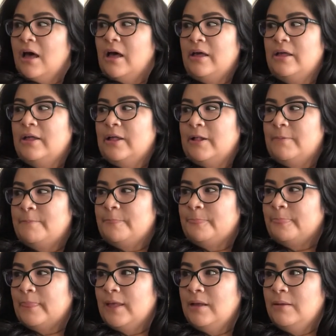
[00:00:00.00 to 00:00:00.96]

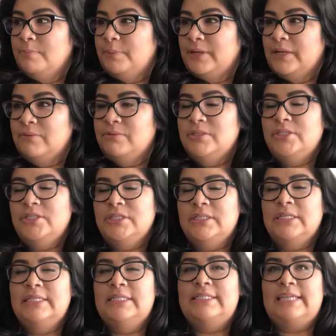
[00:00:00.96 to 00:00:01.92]
Um, but it was
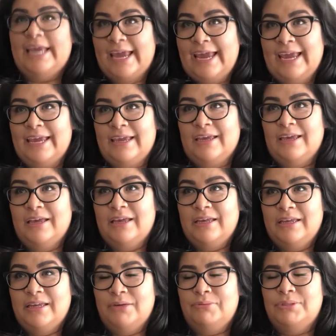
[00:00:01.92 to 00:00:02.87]
just a day.
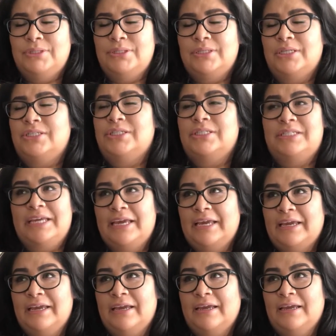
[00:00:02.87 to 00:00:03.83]
It was such a
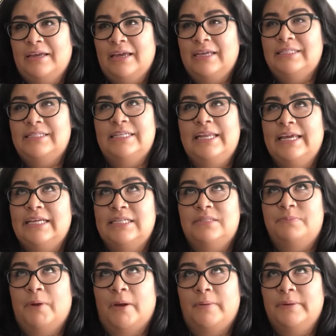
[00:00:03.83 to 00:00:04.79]
day. And today
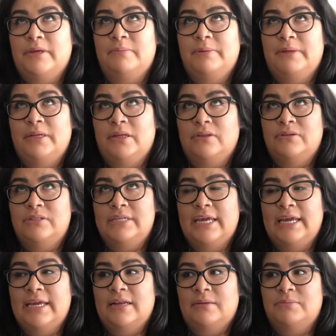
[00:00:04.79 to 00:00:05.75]
is probably gonna be another
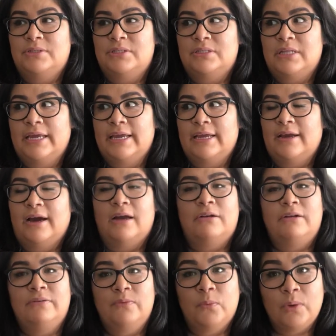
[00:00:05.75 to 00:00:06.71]
day and I'm just like, I
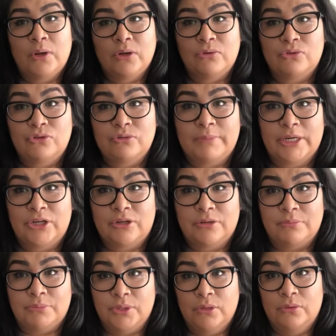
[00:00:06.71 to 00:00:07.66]
don't even wanna go do my
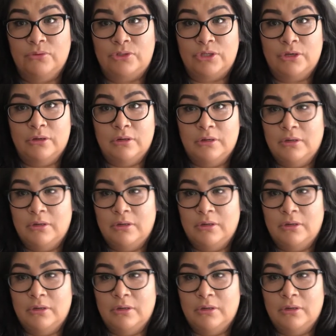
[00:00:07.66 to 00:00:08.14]
commute,